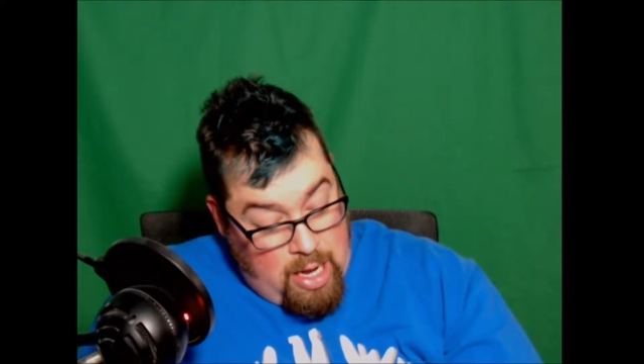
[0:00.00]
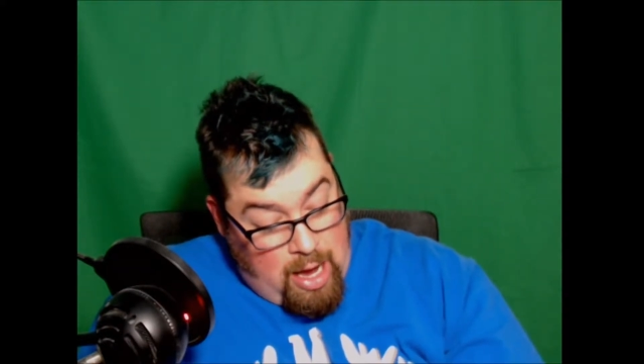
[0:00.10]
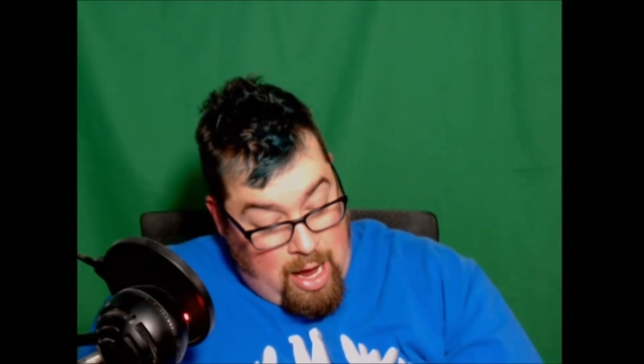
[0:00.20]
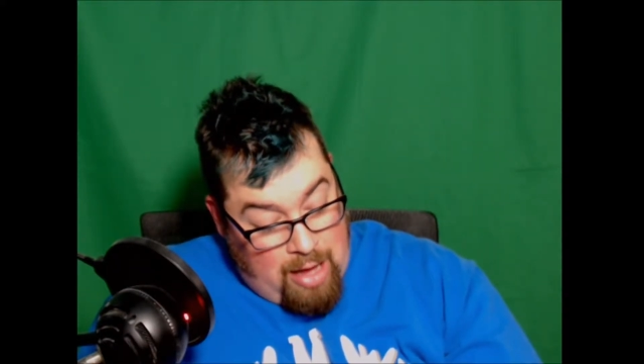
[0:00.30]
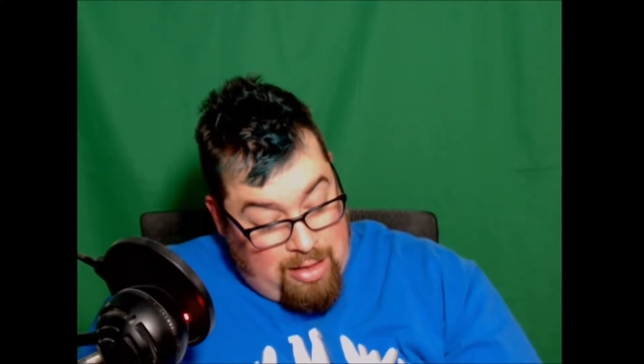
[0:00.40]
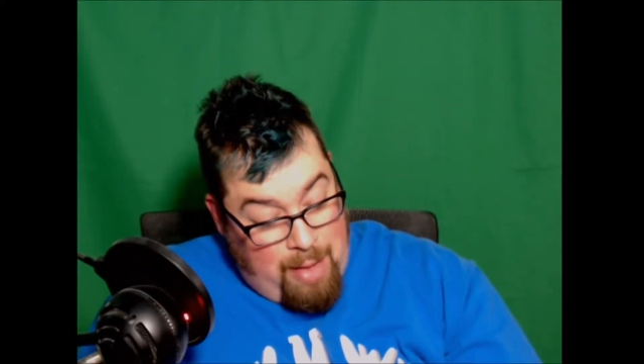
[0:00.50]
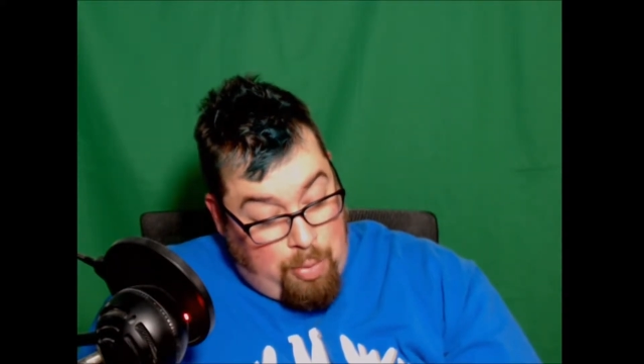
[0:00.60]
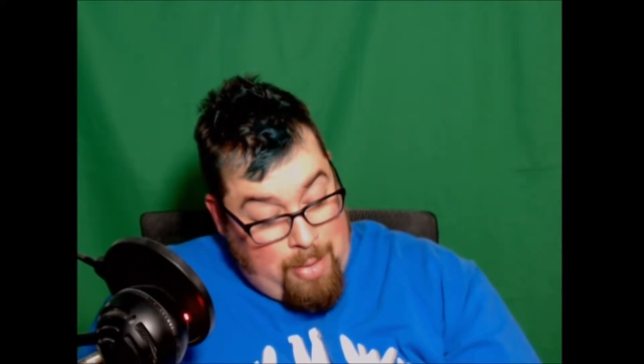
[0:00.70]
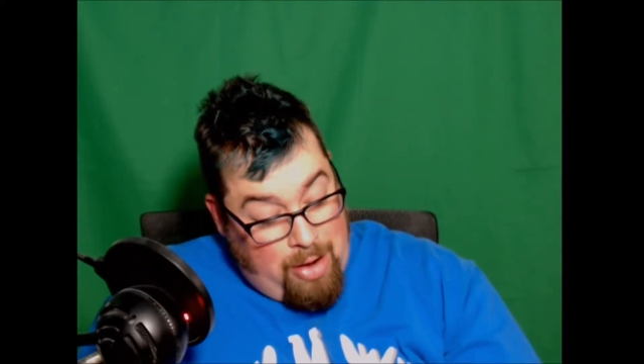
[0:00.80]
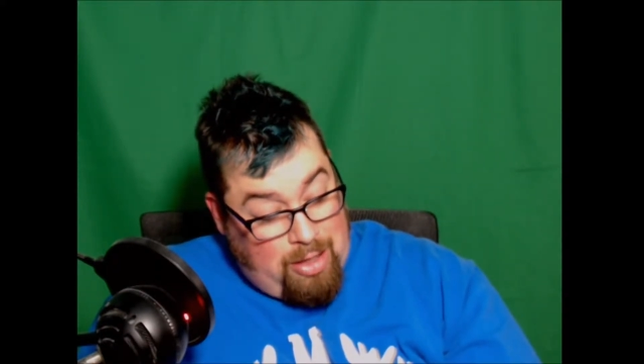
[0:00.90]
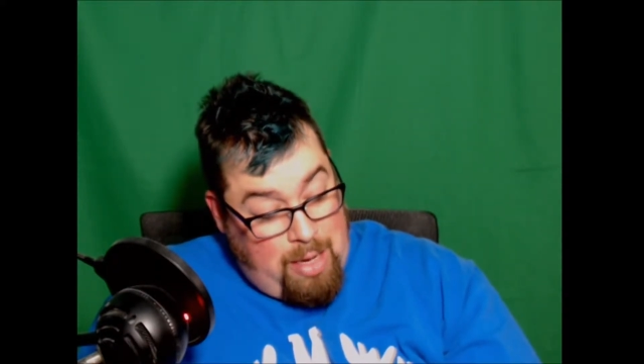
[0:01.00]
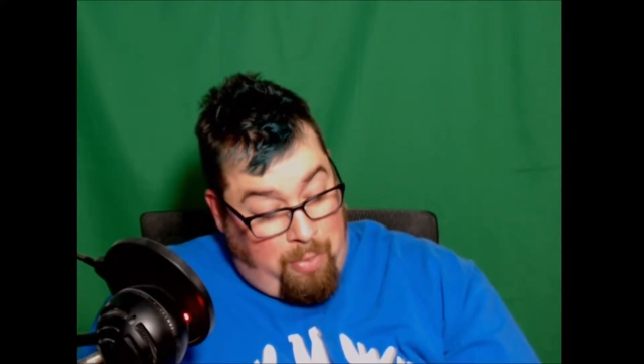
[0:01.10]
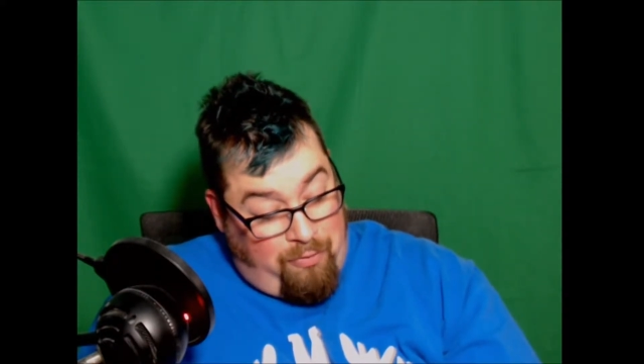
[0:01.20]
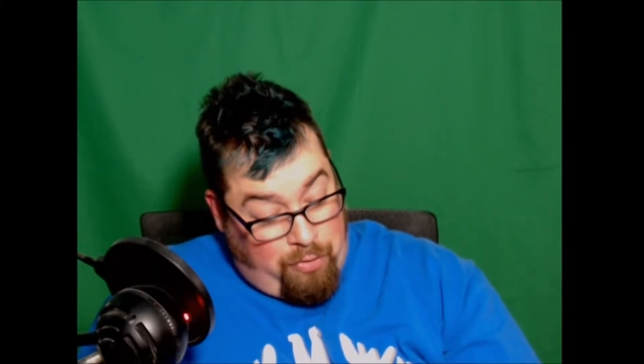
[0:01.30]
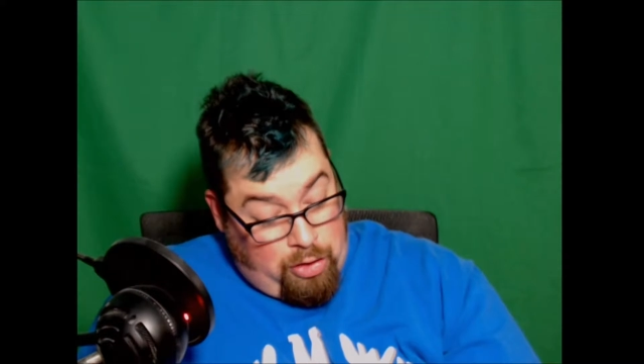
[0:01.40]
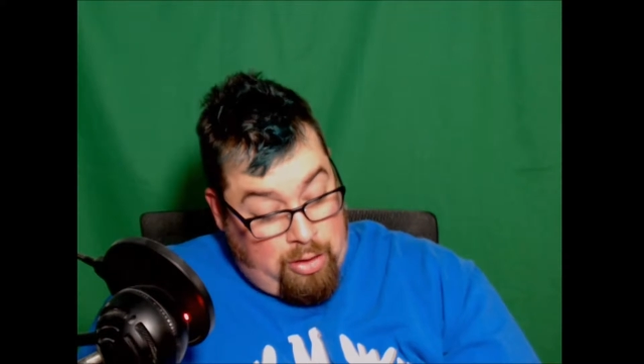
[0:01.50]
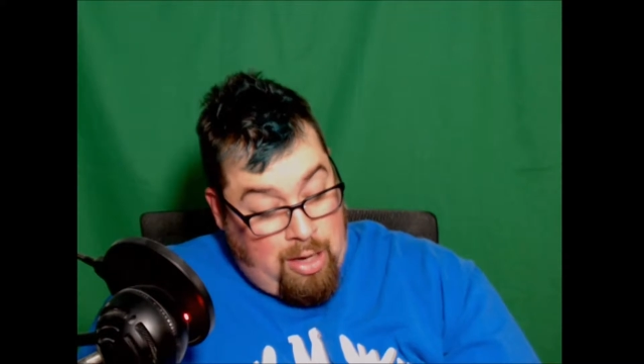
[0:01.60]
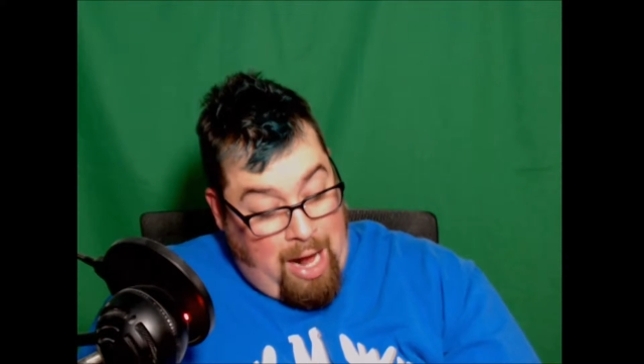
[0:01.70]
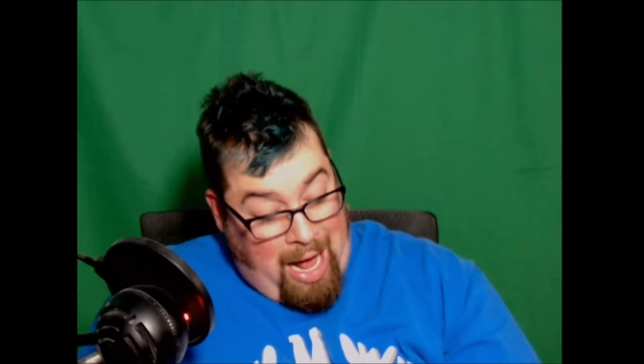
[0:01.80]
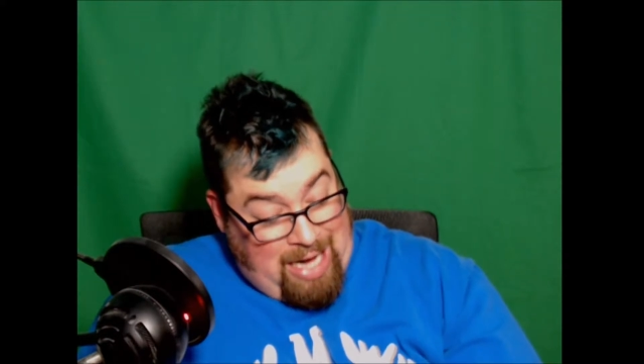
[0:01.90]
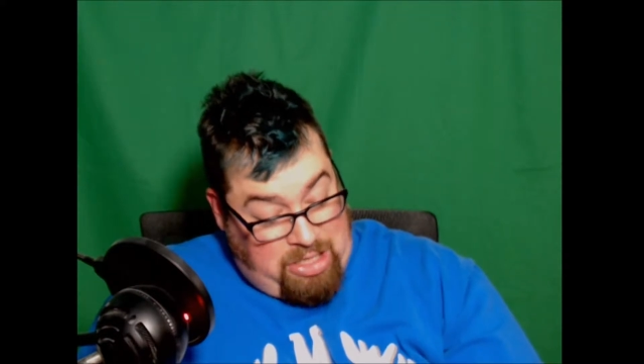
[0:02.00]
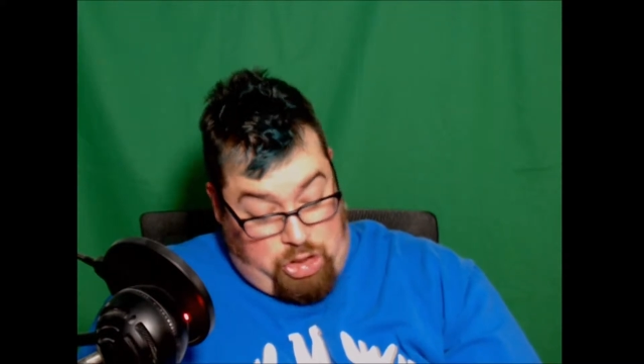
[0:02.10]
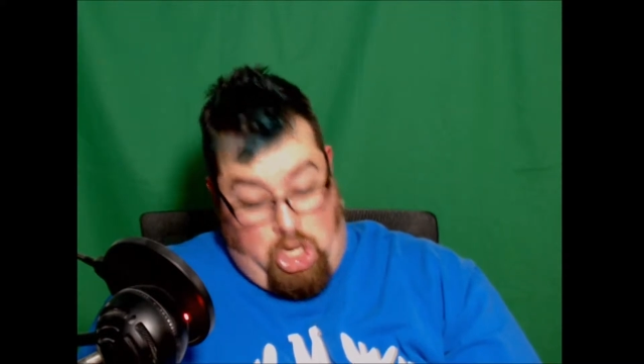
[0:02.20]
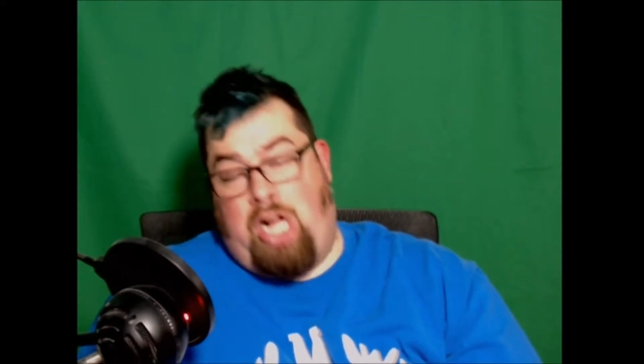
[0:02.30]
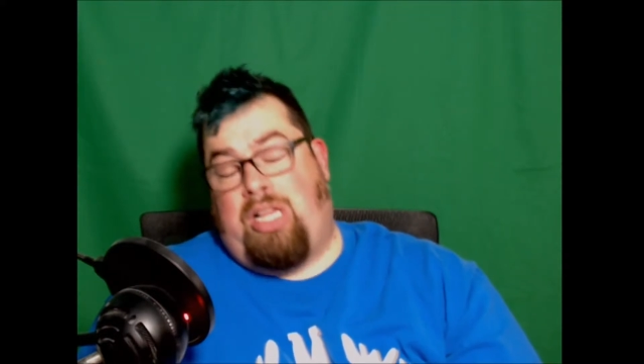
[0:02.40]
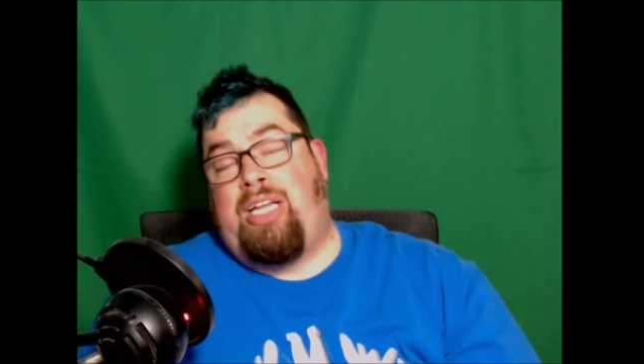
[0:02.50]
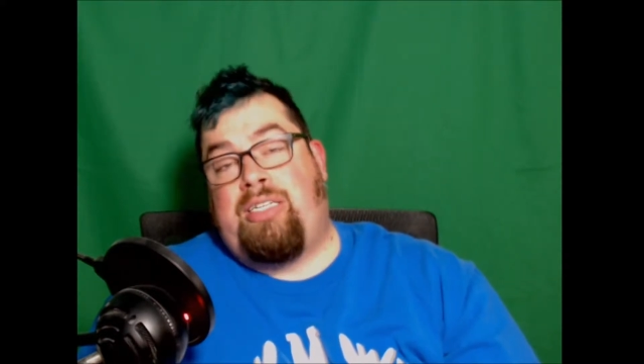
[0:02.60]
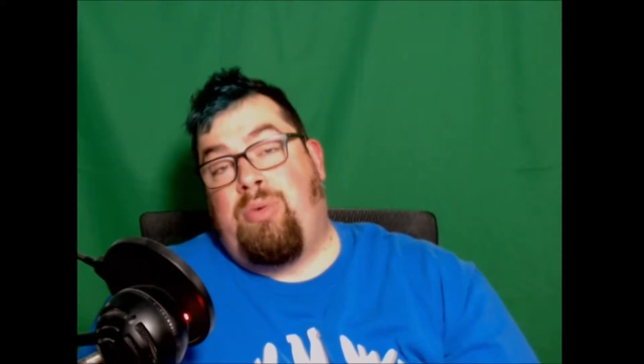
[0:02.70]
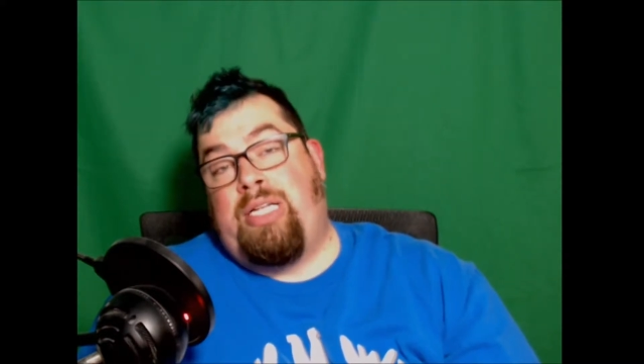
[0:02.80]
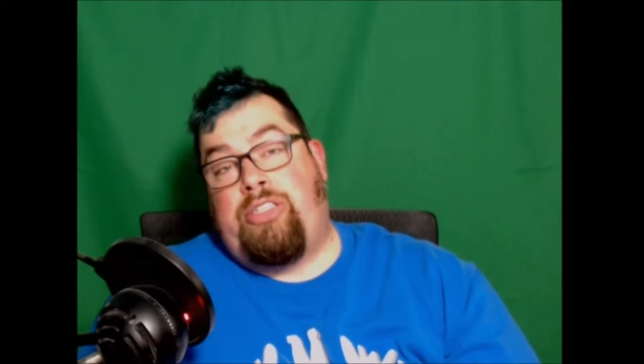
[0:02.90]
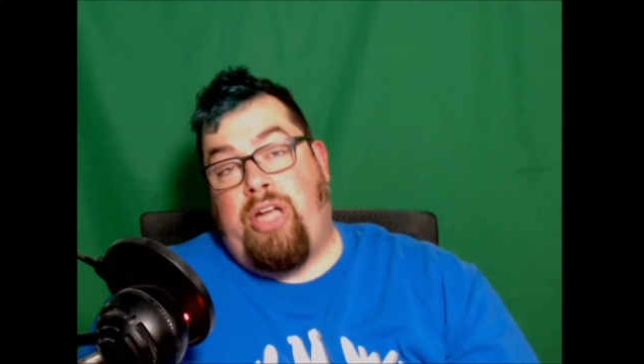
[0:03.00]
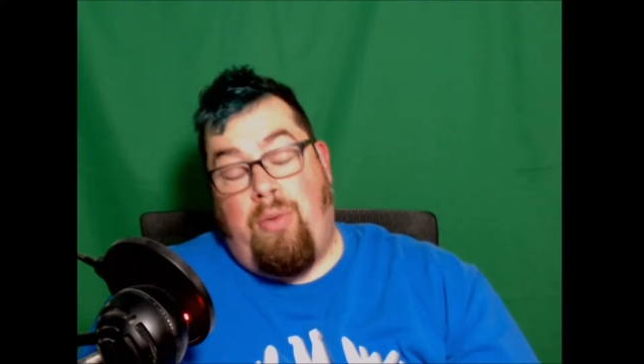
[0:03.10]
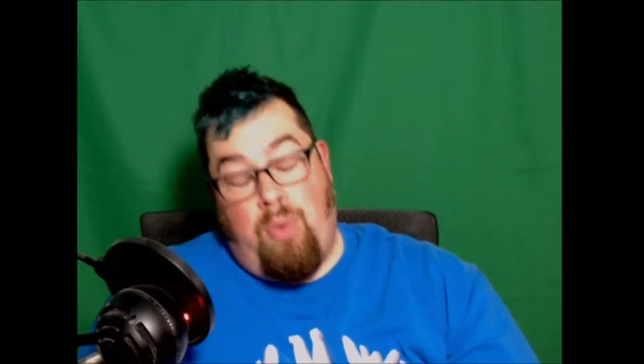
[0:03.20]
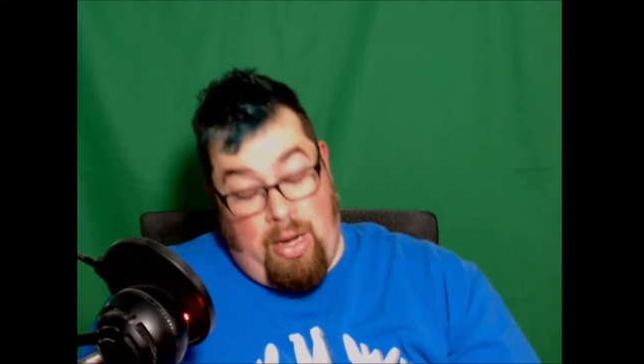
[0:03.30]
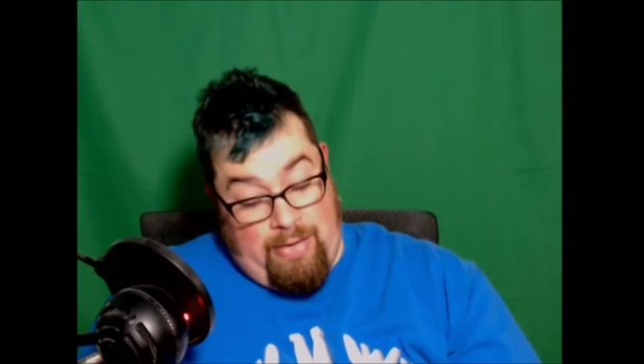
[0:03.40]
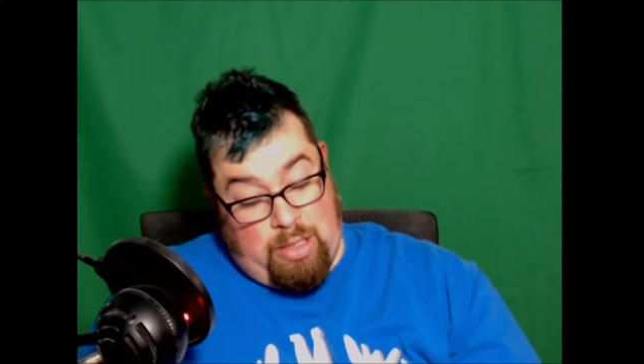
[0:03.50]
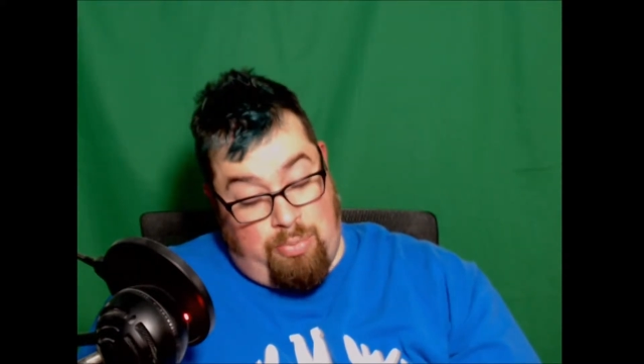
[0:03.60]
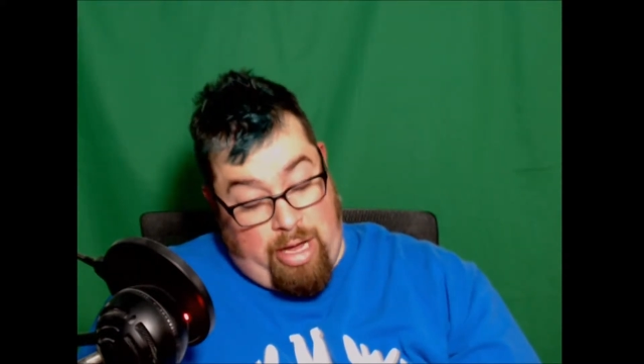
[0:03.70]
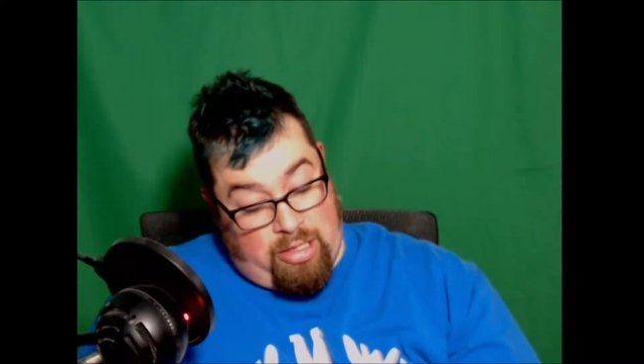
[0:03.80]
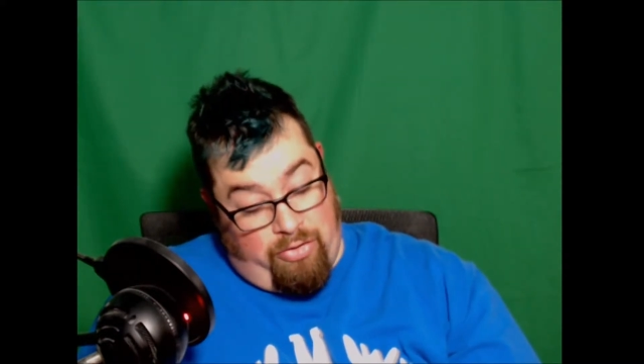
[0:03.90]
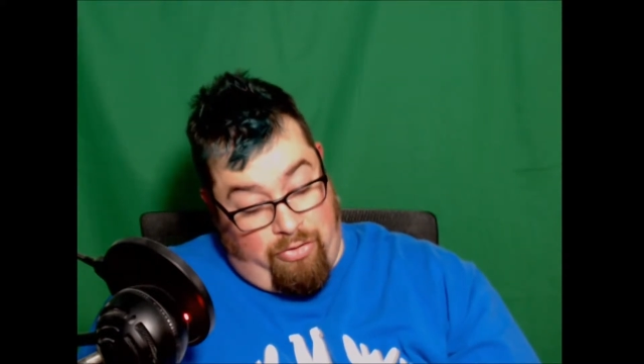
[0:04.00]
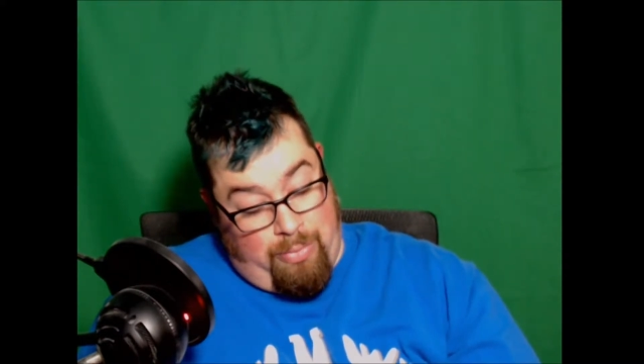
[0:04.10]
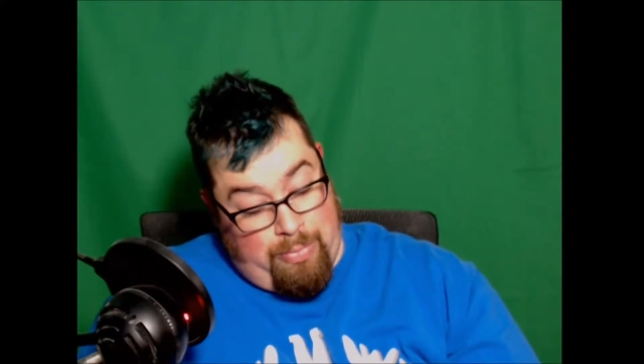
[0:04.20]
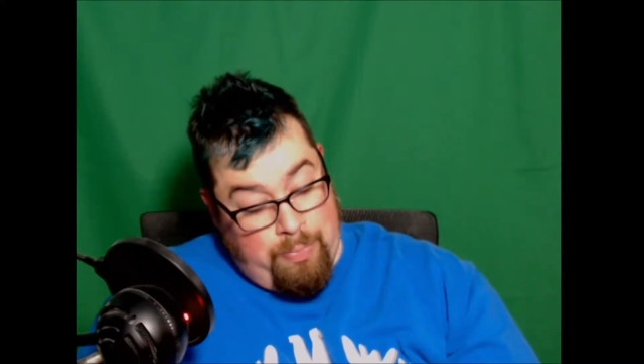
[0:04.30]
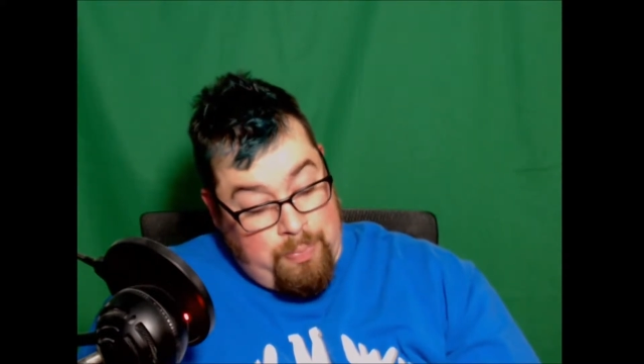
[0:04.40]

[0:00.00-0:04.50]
Uh, they primarily prefer hot chocolate, which I wouldn't have expected from